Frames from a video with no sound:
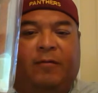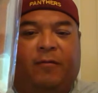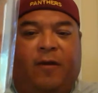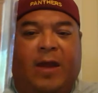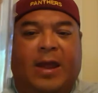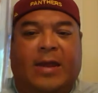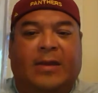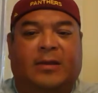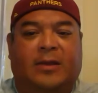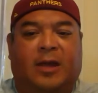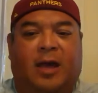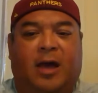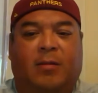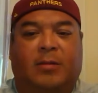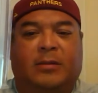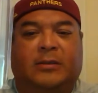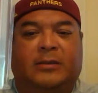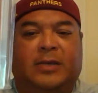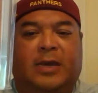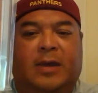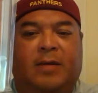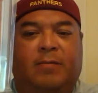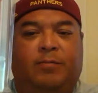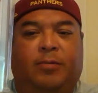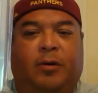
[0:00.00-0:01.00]
Frank Thomas.
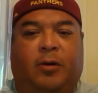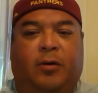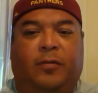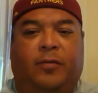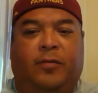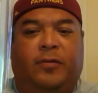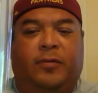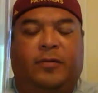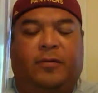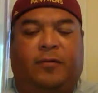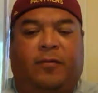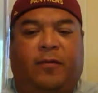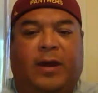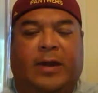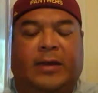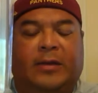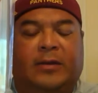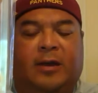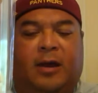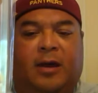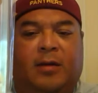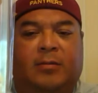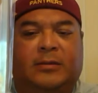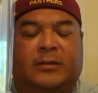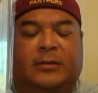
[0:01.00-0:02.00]
I have both the Frank
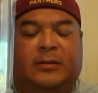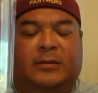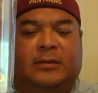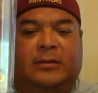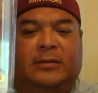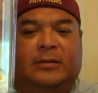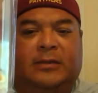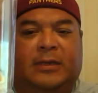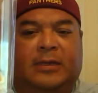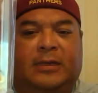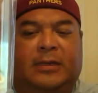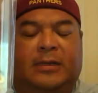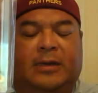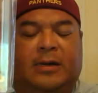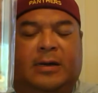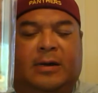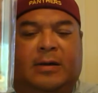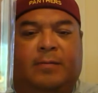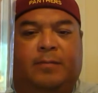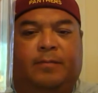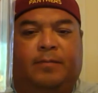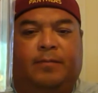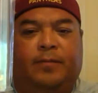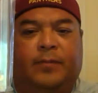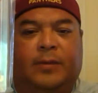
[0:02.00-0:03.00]
Thomases, and
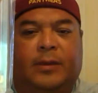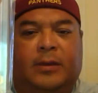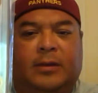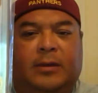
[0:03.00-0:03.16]
so